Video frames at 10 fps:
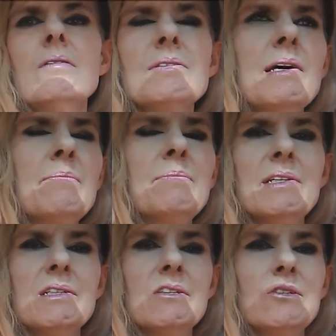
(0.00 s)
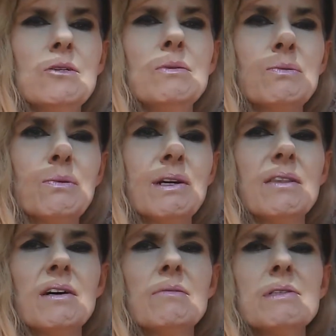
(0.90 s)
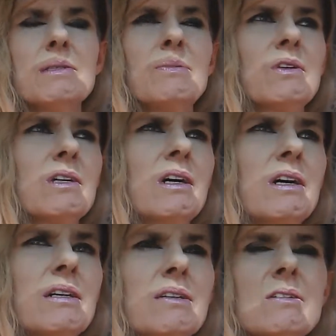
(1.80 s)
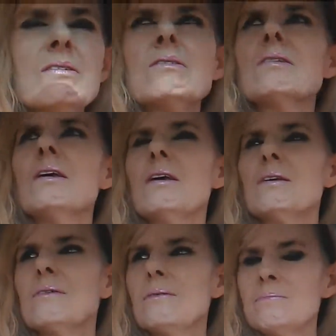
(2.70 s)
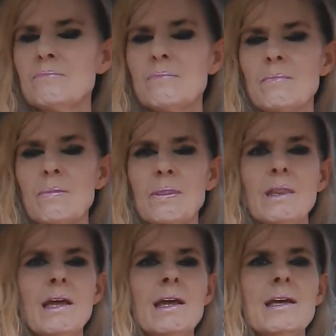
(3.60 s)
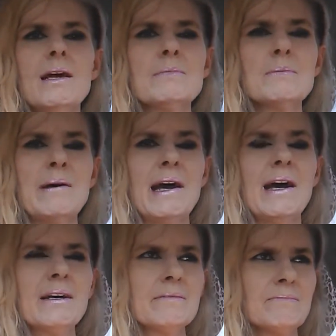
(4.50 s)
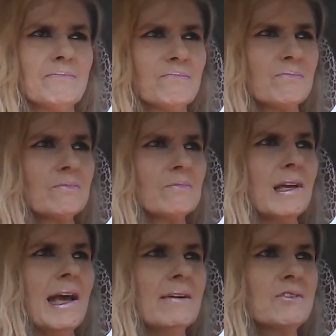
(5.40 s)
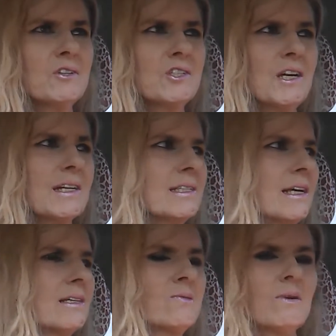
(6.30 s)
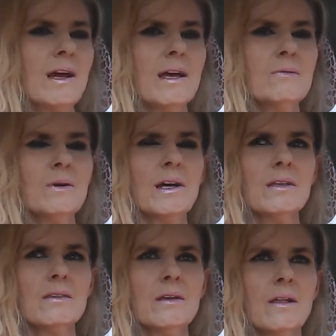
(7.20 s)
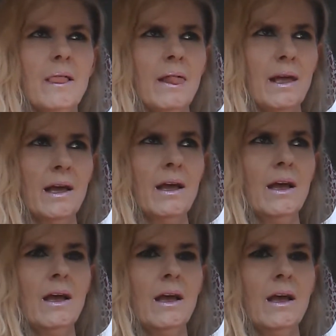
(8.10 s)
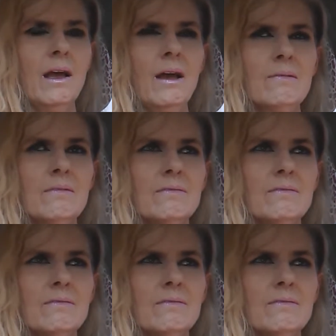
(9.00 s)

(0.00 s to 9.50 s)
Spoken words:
something to do with what I thought was the bronchitis, and he comes back after a chest x-ray with a